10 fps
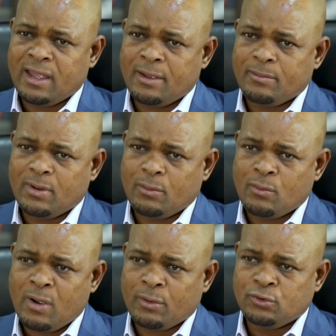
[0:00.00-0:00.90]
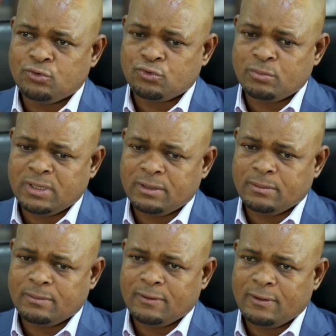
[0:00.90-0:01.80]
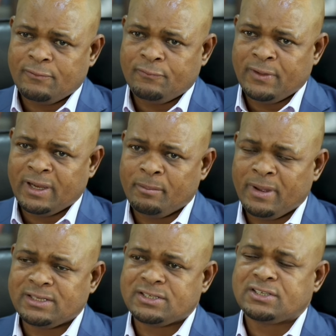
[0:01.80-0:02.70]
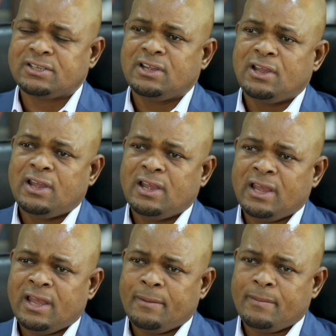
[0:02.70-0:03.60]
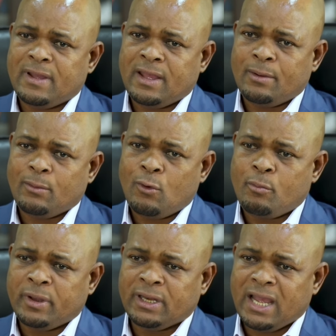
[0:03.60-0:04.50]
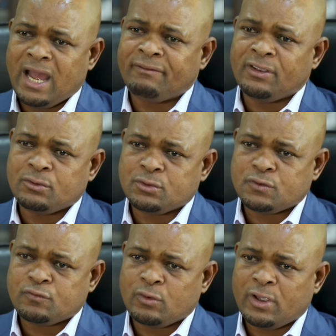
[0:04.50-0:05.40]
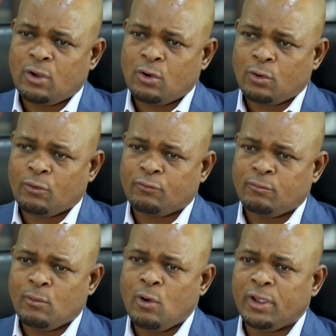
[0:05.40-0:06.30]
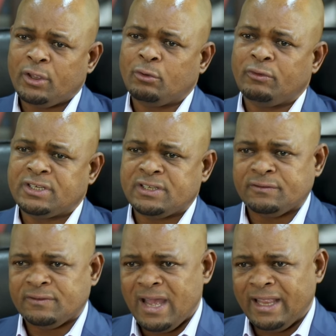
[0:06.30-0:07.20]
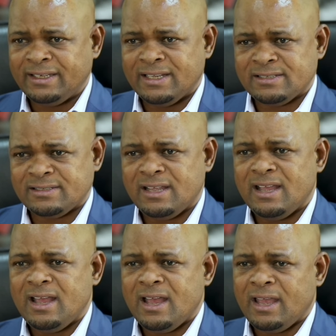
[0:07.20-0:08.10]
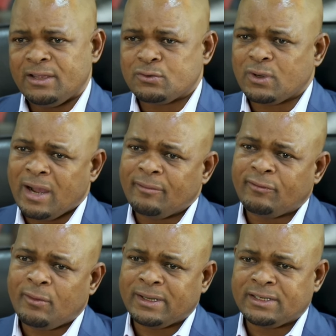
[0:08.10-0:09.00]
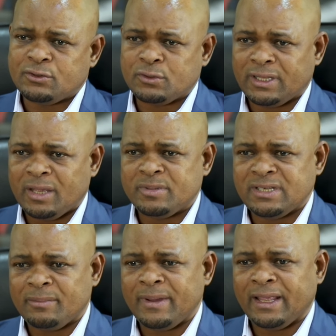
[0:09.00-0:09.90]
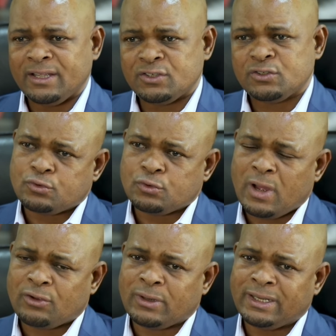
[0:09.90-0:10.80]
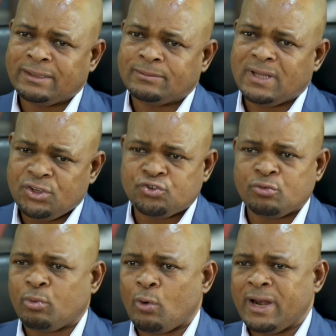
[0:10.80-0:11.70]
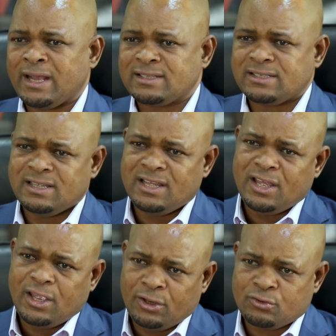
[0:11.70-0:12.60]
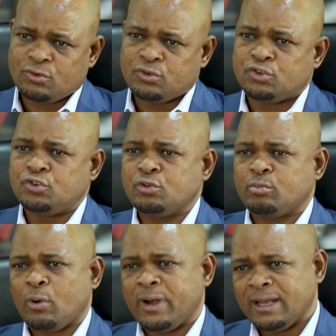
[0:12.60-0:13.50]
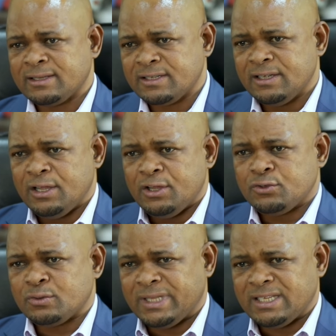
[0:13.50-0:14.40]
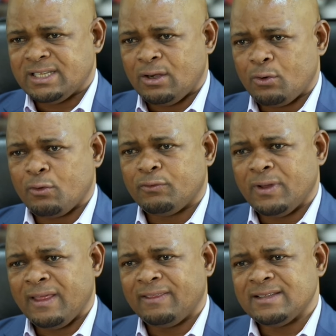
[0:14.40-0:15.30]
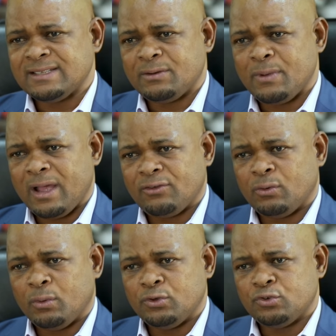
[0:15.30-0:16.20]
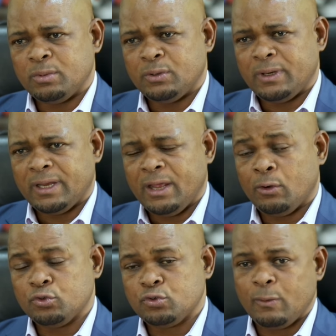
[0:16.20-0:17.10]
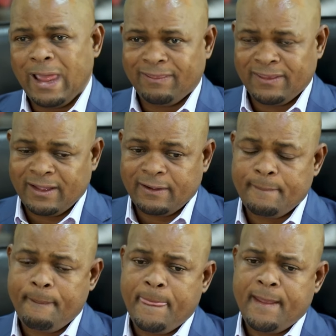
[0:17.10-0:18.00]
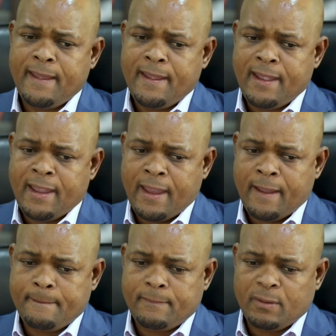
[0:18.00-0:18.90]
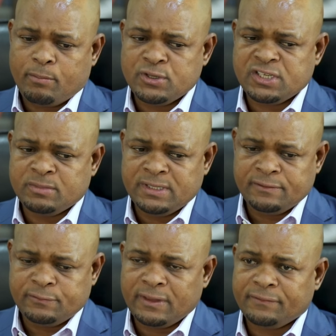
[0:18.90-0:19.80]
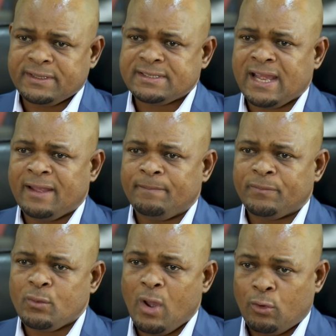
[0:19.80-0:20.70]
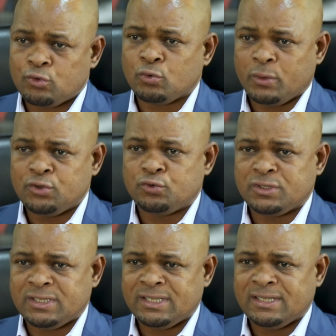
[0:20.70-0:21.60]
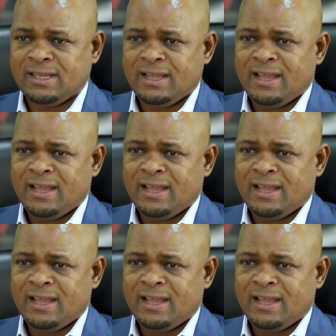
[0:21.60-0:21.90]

we are going to be very much opening avenues for a lot of more innovative ideas to come forward into the capital markets, to actually issue products, introduce new products. So that's a lot of other things that we're actually going to be doing. And also, I think, possibly for the first time, we're also going to see